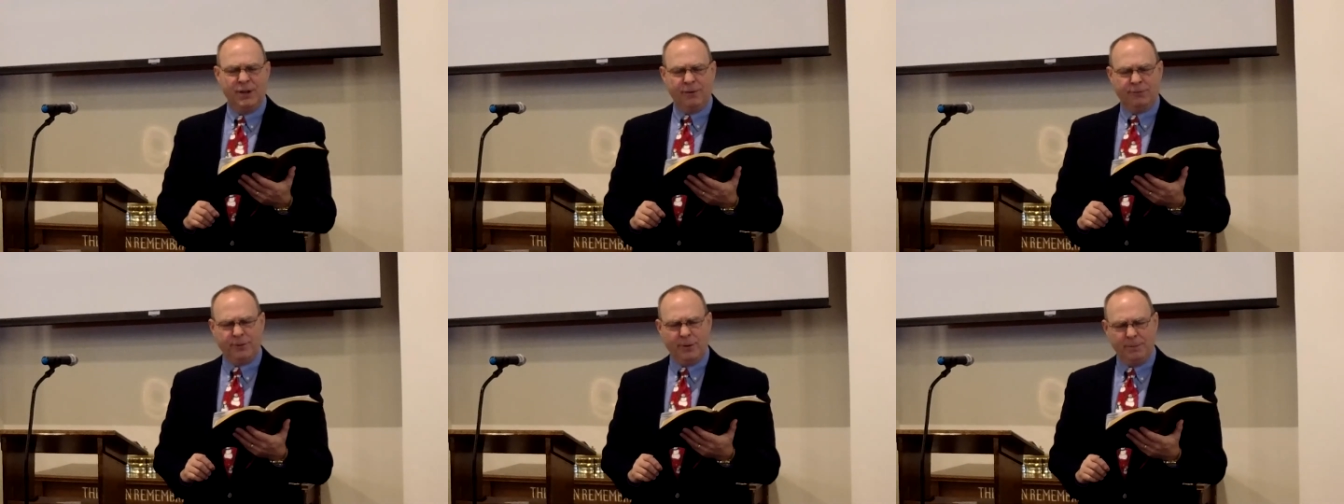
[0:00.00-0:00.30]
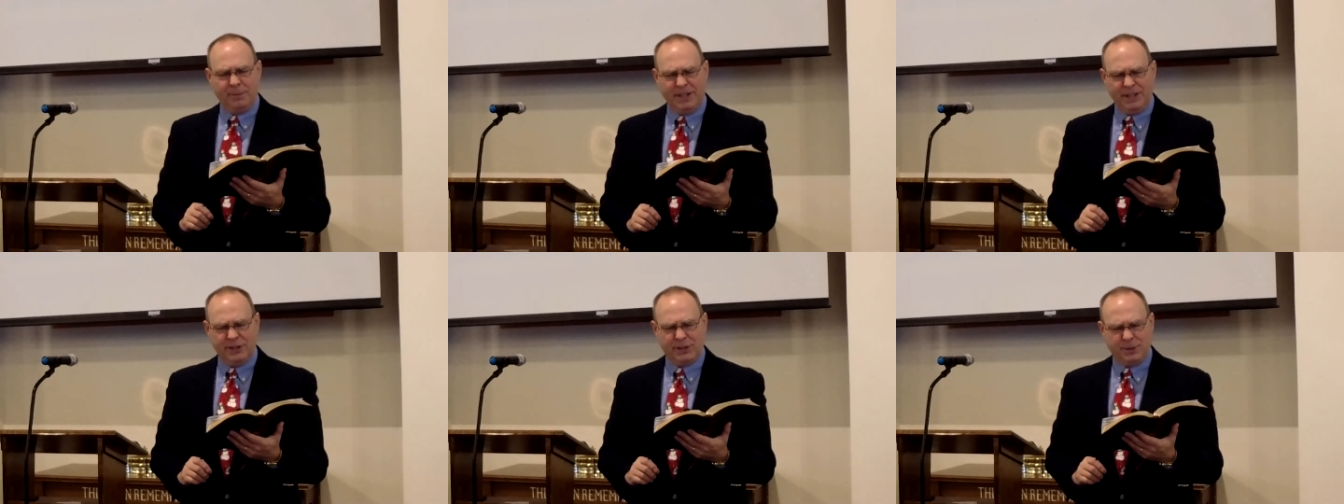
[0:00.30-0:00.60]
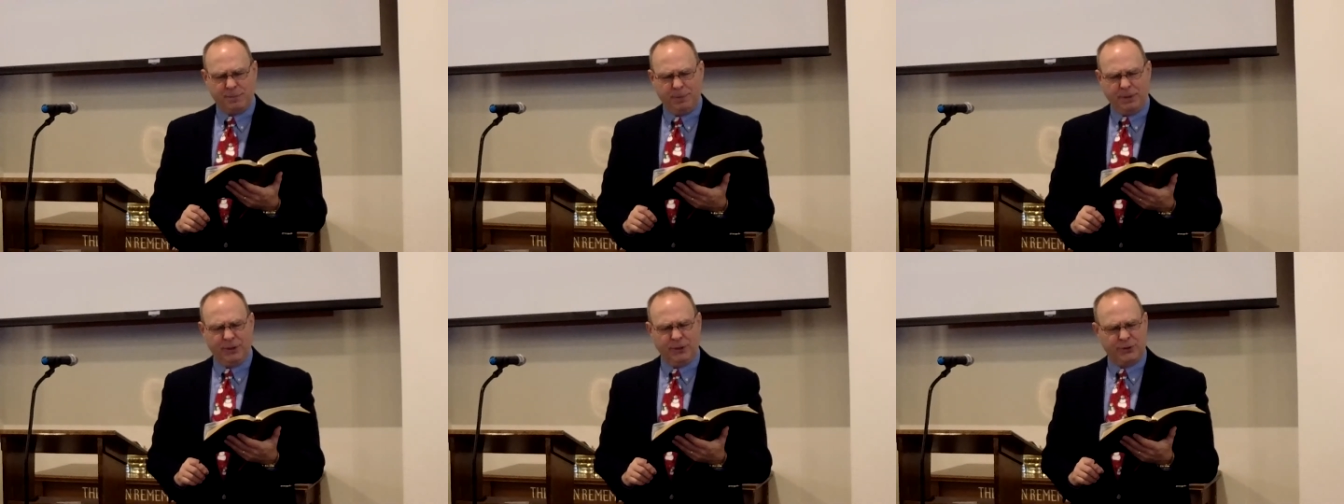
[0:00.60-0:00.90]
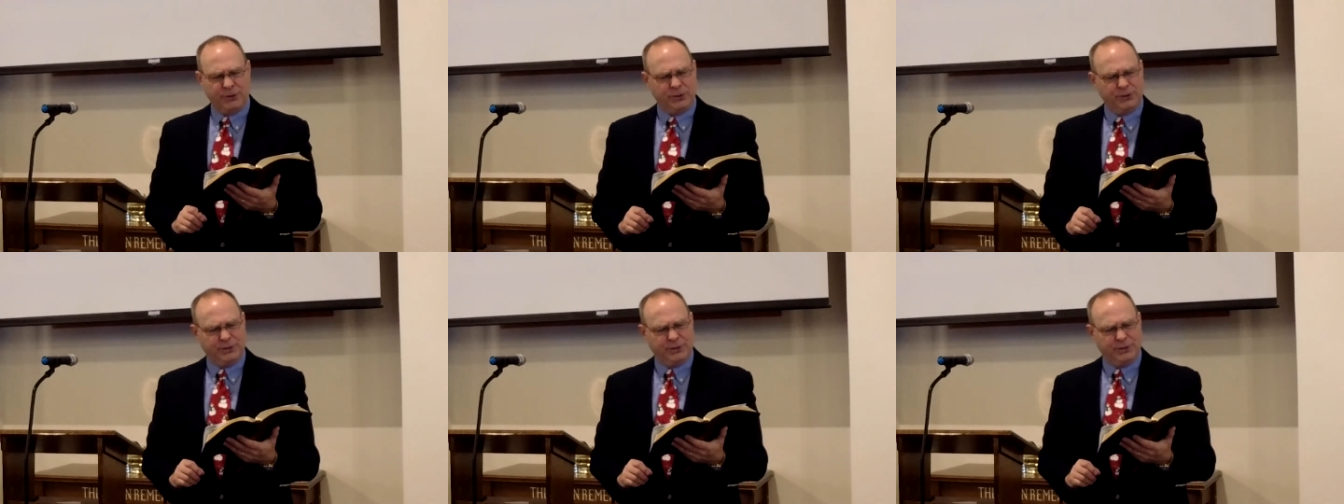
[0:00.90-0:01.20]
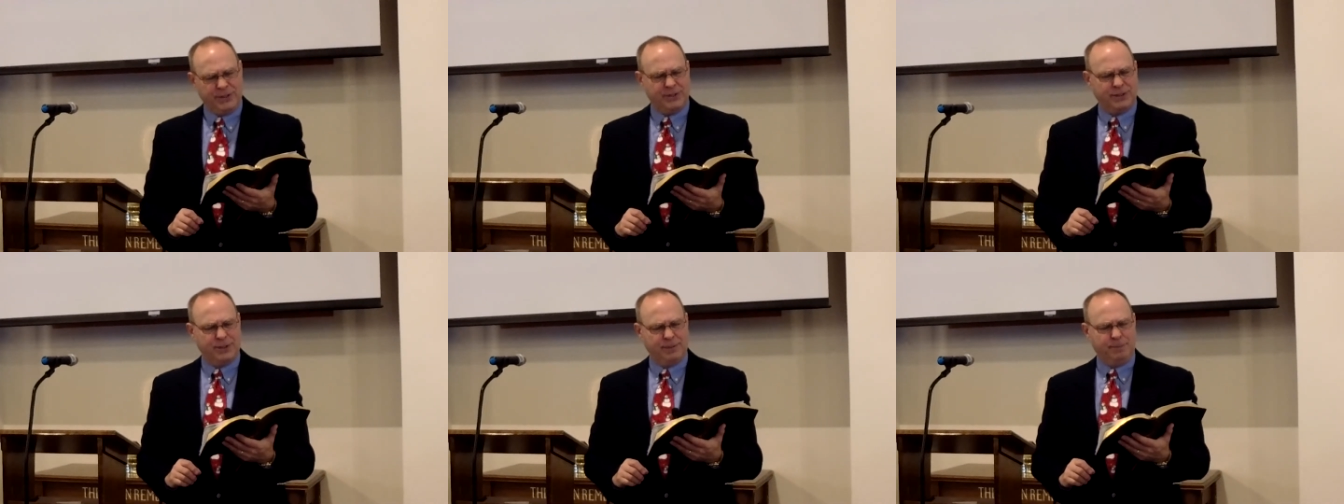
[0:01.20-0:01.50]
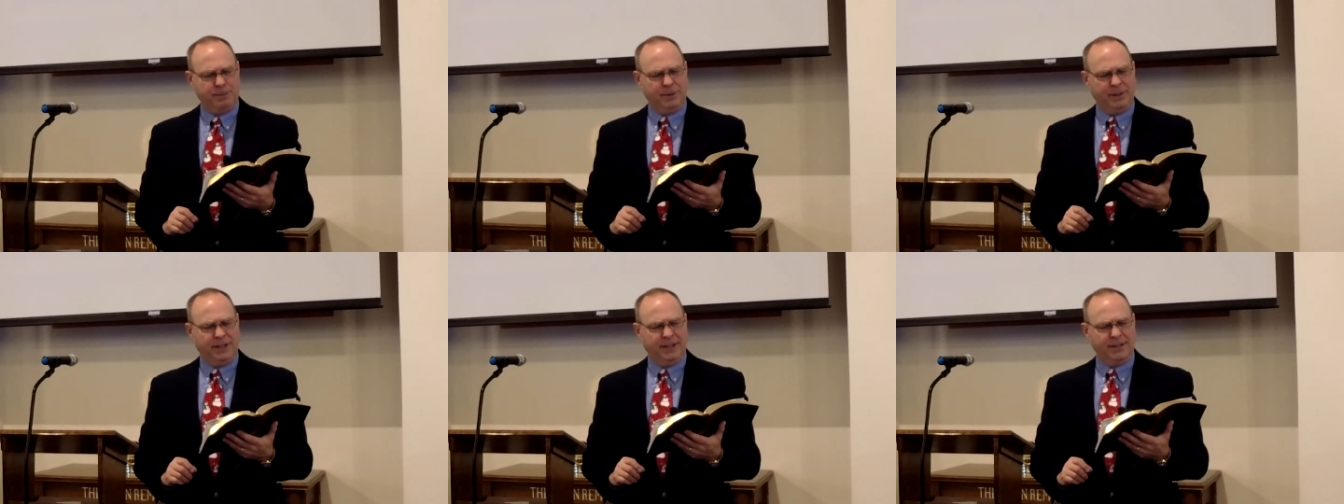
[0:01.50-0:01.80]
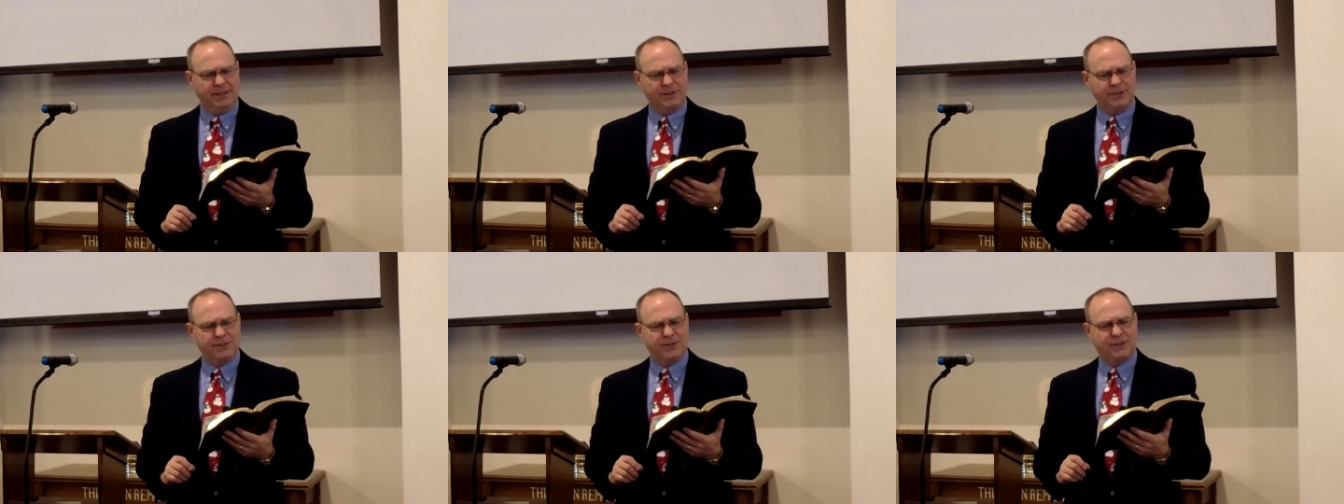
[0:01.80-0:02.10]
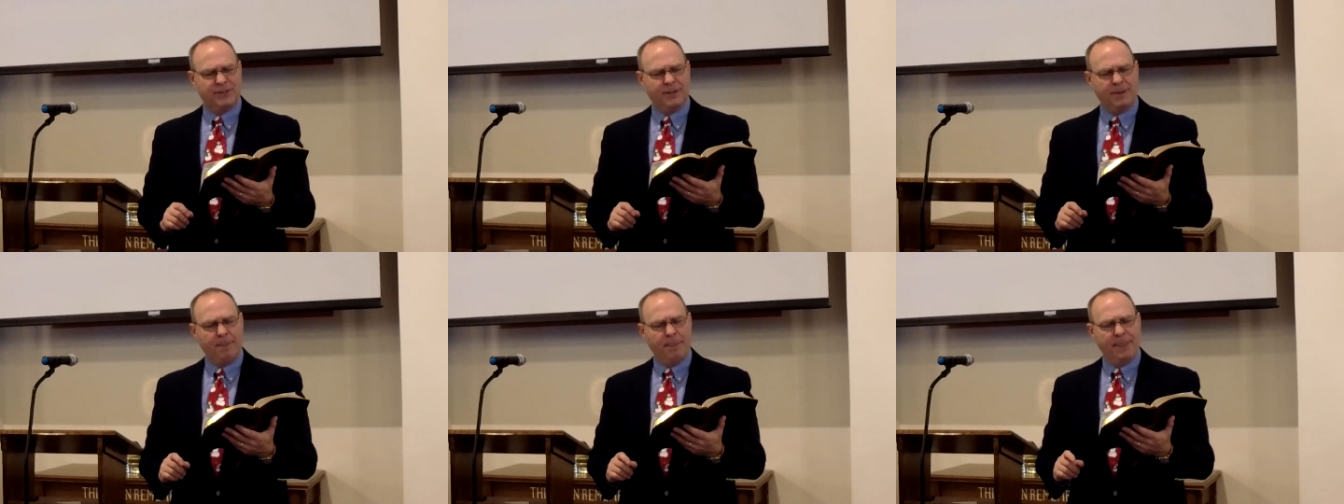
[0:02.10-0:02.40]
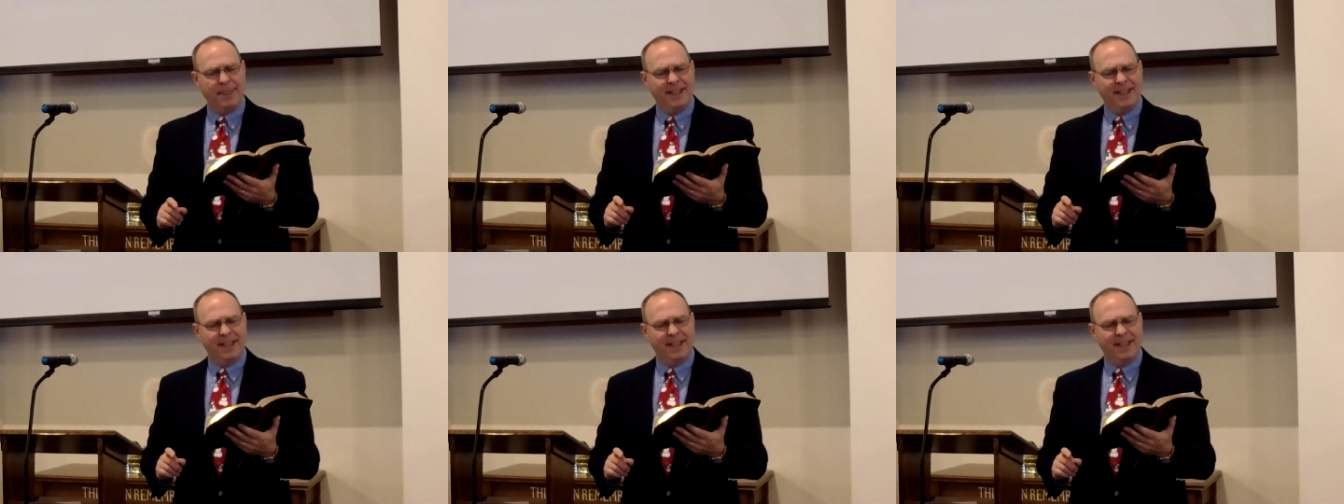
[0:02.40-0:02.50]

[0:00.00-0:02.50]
from these spiritual disciplines.